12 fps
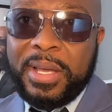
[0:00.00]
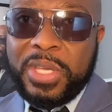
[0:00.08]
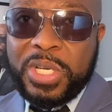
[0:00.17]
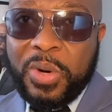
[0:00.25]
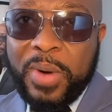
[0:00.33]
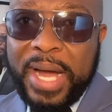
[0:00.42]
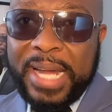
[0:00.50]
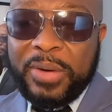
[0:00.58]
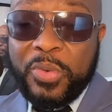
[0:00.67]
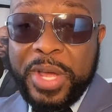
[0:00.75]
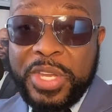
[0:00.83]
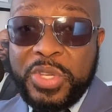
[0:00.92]
you know
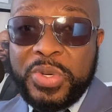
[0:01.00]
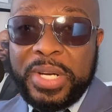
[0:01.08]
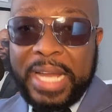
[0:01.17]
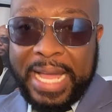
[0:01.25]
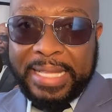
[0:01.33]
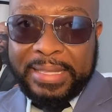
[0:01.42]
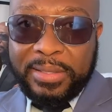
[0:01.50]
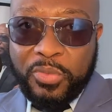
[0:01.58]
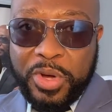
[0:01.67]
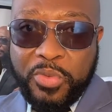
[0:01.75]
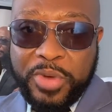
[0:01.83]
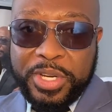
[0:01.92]
what? When you like
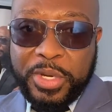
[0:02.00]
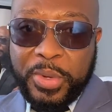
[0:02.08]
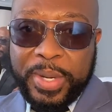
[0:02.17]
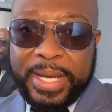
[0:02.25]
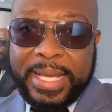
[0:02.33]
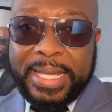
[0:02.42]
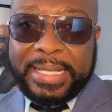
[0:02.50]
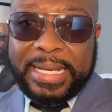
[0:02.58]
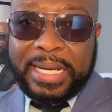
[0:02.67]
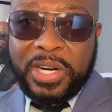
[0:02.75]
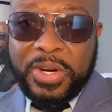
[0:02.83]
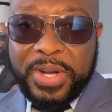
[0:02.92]
what we're doing, it's
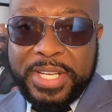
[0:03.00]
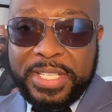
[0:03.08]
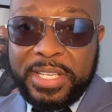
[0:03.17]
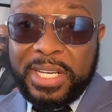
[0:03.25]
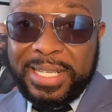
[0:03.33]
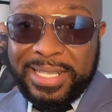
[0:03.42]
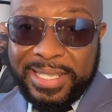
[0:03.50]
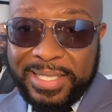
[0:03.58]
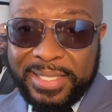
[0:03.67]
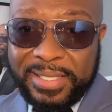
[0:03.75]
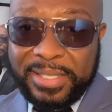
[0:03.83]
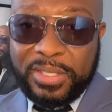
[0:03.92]
encouraging
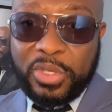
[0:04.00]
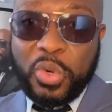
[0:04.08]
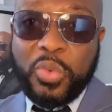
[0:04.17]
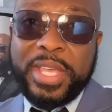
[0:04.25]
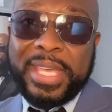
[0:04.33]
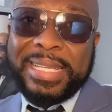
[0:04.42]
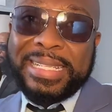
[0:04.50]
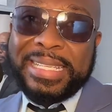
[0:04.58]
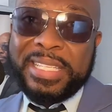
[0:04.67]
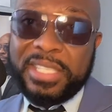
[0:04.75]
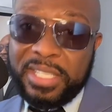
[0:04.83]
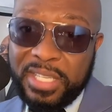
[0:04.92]
us so we can
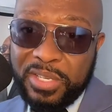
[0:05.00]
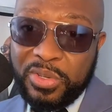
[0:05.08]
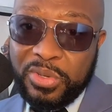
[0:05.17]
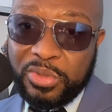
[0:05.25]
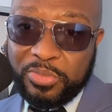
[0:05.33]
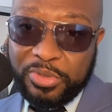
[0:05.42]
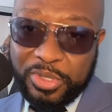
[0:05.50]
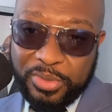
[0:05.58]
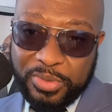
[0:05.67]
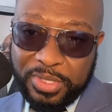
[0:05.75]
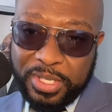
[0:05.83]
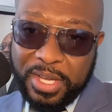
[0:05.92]
continue to
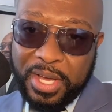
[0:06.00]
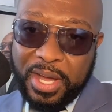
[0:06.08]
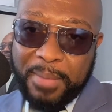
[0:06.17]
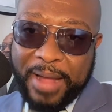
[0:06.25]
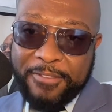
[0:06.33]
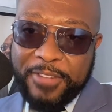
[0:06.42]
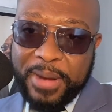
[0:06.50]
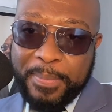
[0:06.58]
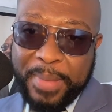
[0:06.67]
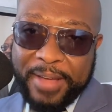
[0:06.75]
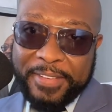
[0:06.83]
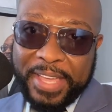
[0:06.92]
produce. My
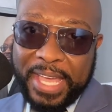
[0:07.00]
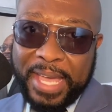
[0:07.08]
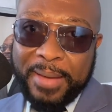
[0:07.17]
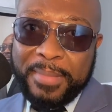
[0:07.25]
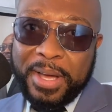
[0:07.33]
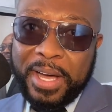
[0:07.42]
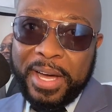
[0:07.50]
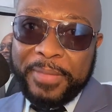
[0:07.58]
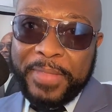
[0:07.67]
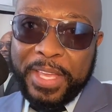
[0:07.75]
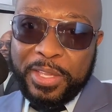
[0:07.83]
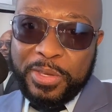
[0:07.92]
friend Bev Cam,
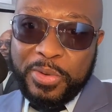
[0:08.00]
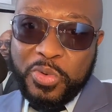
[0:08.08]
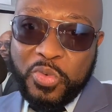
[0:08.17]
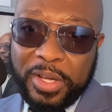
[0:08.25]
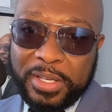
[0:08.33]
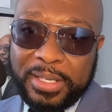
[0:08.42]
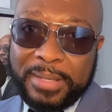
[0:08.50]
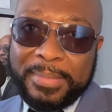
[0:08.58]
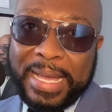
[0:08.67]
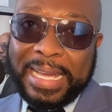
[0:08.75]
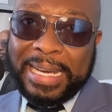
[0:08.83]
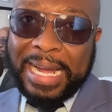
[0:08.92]
thank you.
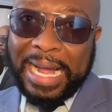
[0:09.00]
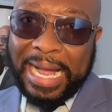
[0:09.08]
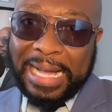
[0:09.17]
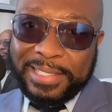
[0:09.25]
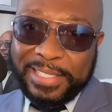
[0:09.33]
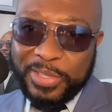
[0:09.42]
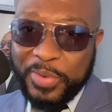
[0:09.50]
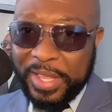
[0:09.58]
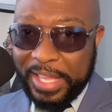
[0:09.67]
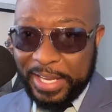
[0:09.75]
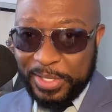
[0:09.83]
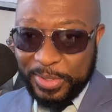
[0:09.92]
Welcome in the house.
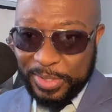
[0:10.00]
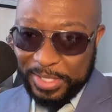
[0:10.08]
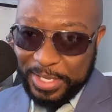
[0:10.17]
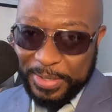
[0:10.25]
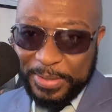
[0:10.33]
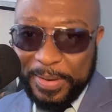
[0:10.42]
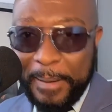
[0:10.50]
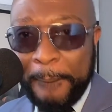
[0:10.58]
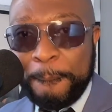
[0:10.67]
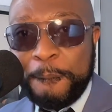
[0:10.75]
We're glad to see you.